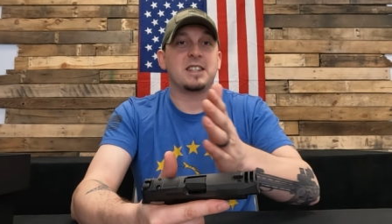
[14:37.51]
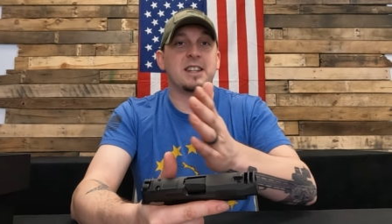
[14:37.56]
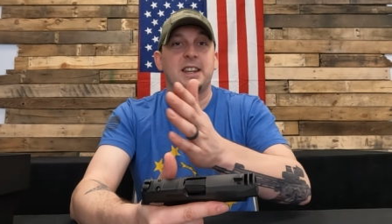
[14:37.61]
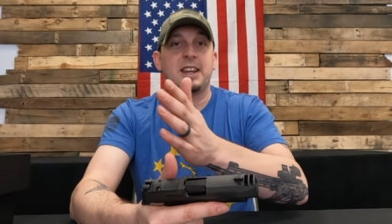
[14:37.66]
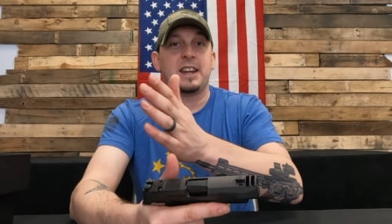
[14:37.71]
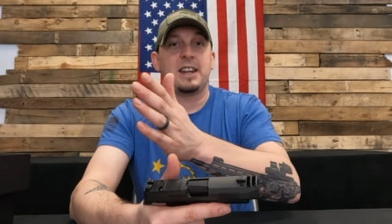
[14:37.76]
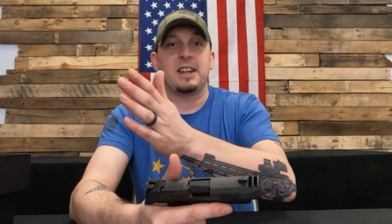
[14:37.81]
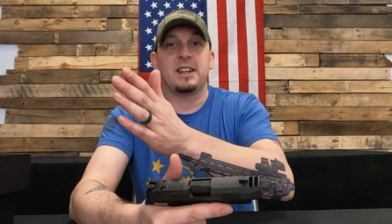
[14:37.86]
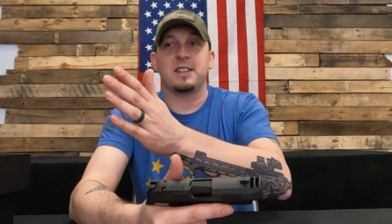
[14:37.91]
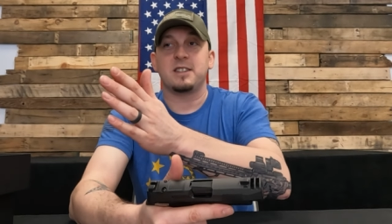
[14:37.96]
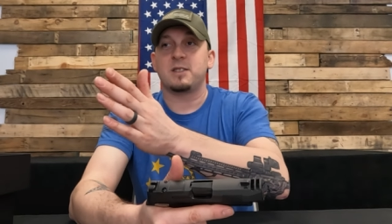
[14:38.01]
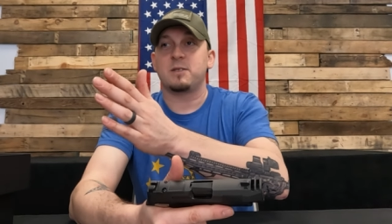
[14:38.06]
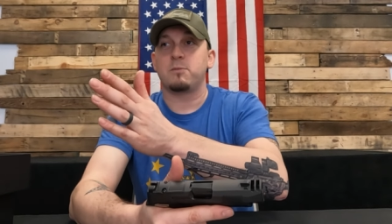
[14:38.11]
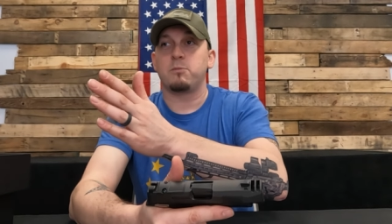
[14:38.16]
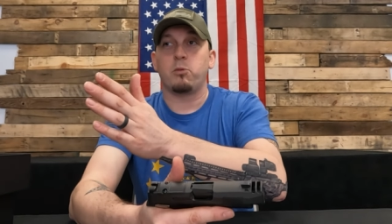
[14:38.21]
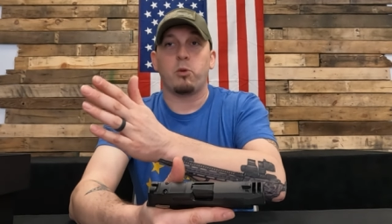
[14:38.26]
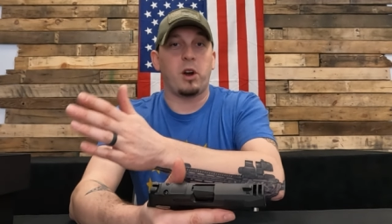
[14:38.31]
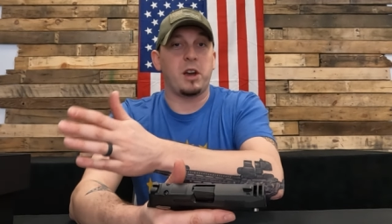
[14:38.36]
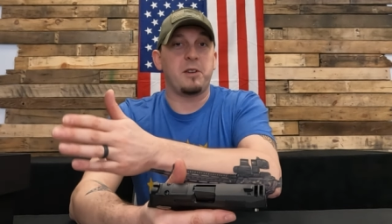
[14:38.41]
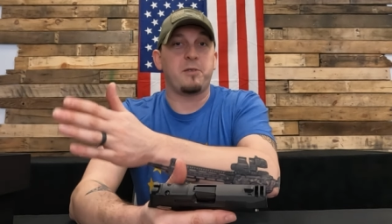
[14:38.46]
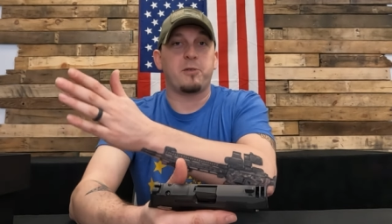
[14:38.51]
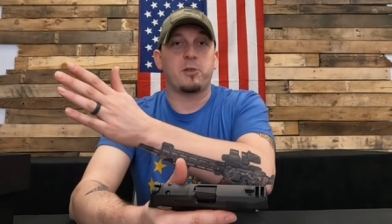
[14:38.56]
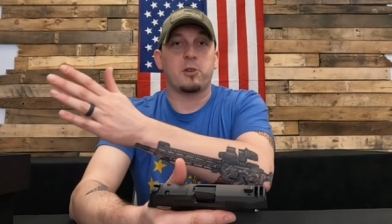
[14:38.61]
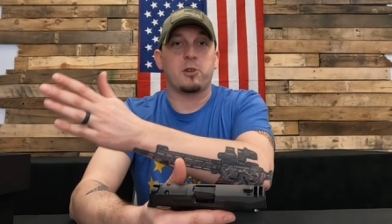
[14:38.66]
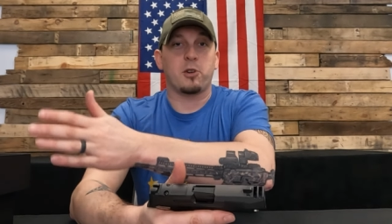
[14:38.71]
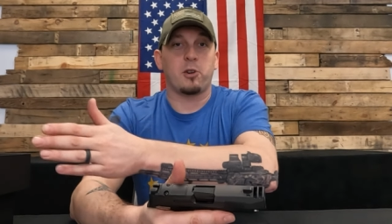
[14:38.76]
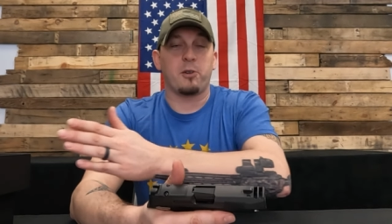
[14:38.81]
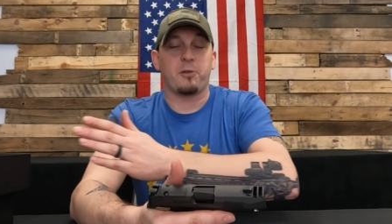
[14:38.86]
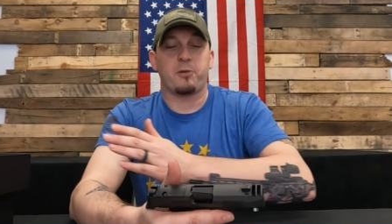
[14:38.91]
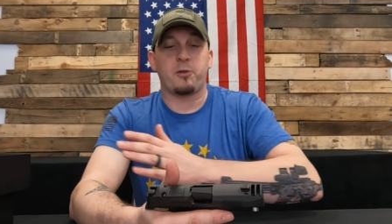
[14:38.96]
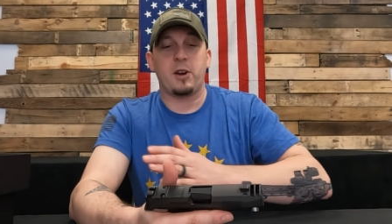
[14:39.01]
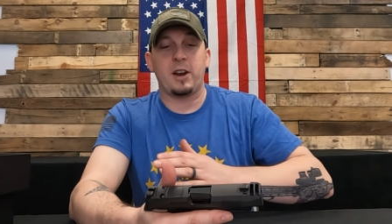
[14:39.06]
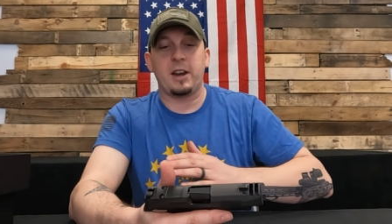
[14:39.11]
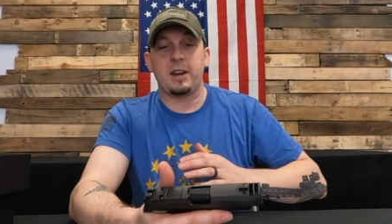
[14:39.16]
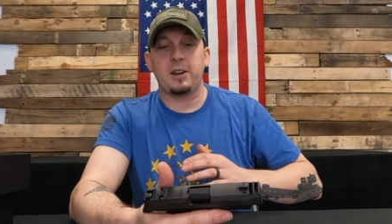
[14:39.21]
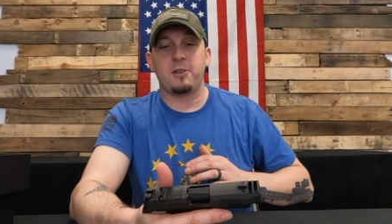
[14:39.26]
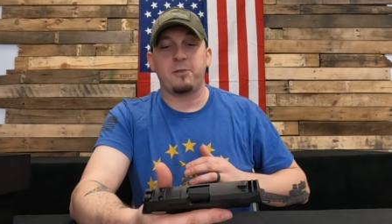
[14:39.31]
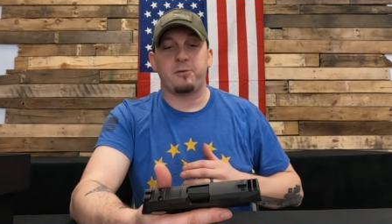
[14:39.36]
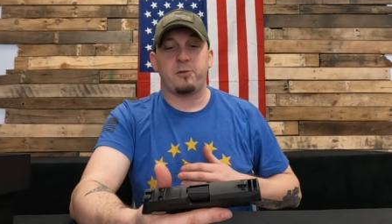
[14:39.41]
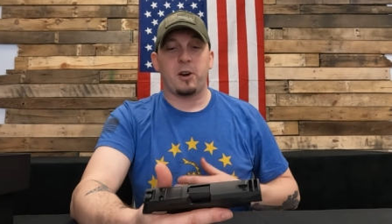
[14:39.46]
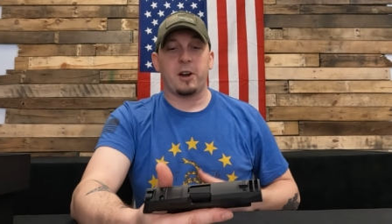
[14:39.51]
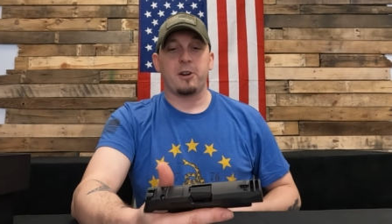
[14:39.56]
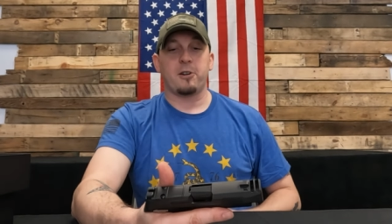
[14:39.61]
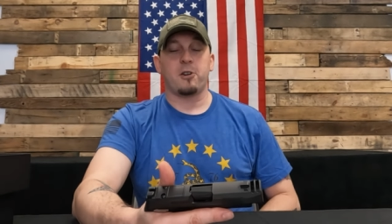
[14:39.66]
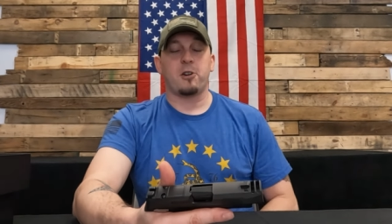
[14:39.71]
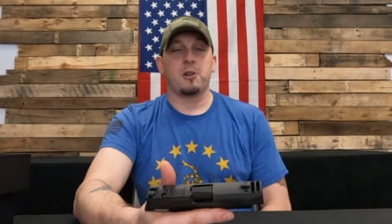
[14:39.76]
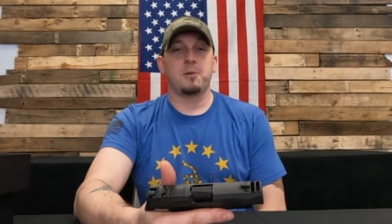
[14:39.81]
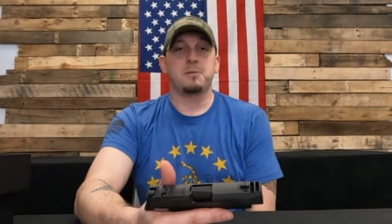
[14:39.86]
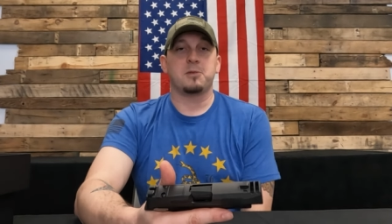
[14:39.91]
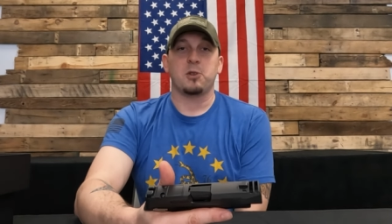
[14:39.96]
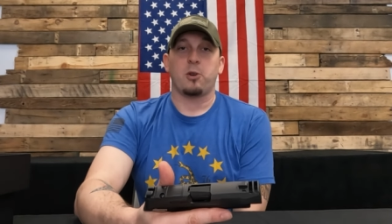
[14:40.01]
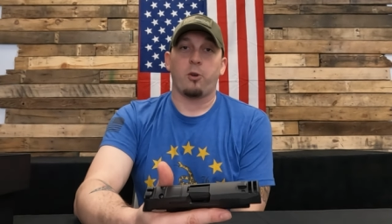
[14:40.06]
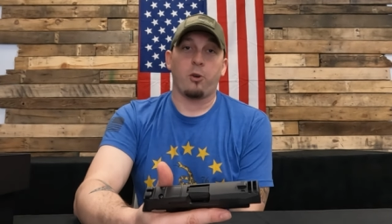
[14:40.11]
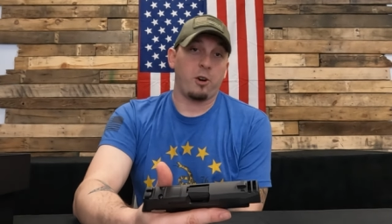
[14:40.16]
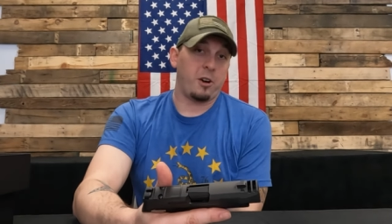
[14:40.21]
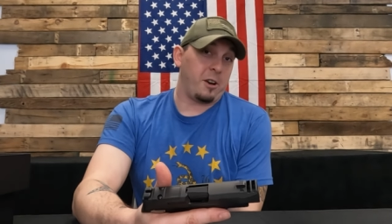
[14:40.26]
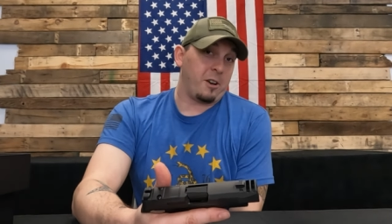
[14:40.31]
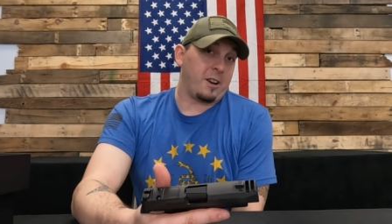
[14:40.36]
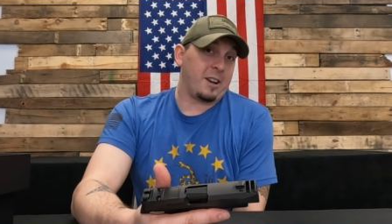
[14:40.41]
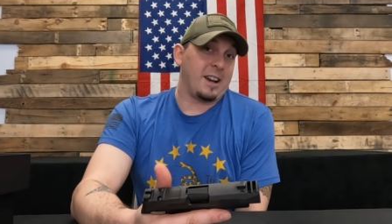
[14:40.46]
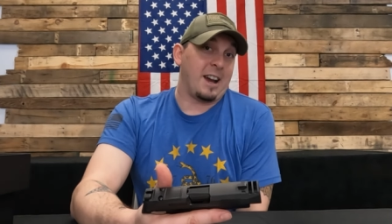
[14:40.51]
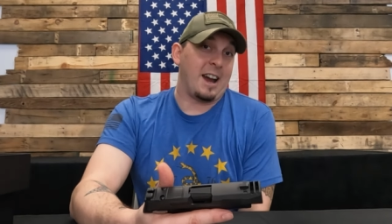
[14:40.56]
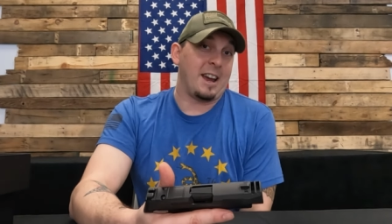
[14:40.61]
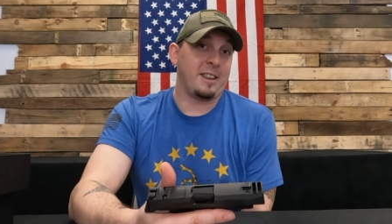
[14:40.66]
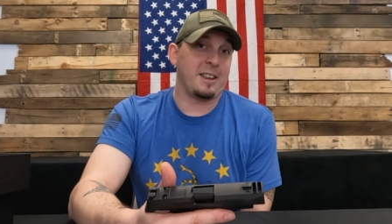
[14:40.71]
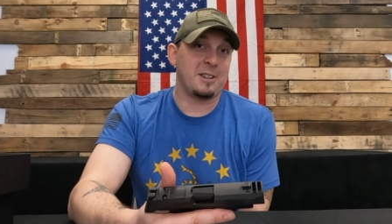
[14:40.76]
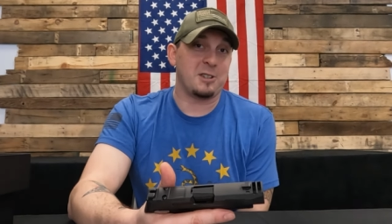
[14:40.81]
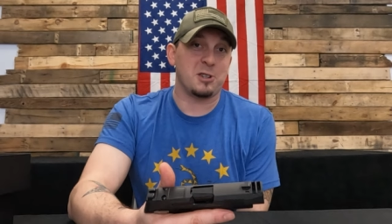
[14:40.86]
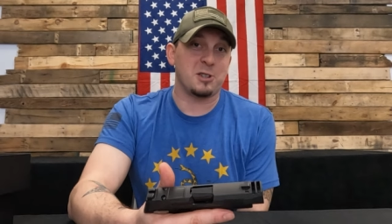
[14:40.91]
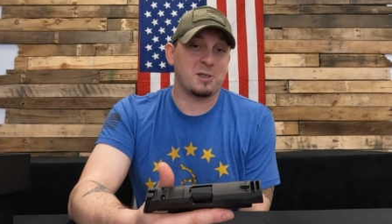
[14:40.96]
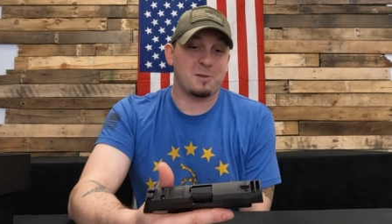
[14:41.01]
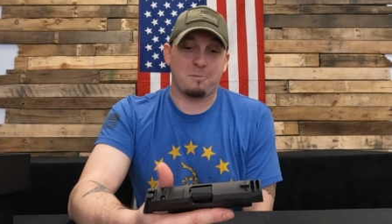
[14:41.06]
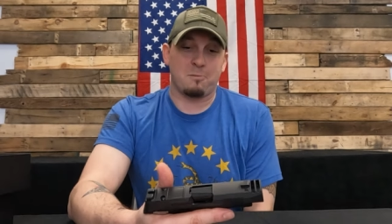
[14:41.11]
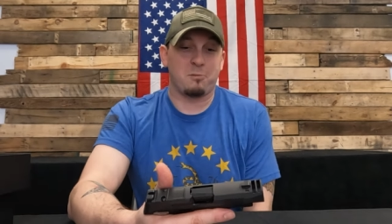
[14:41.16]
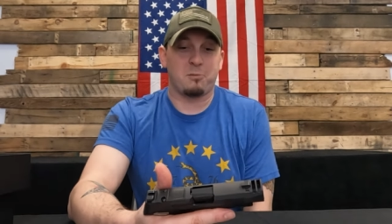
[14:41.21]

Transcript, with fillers: to get his wife or girlfriend into firearms, or you're a guy that just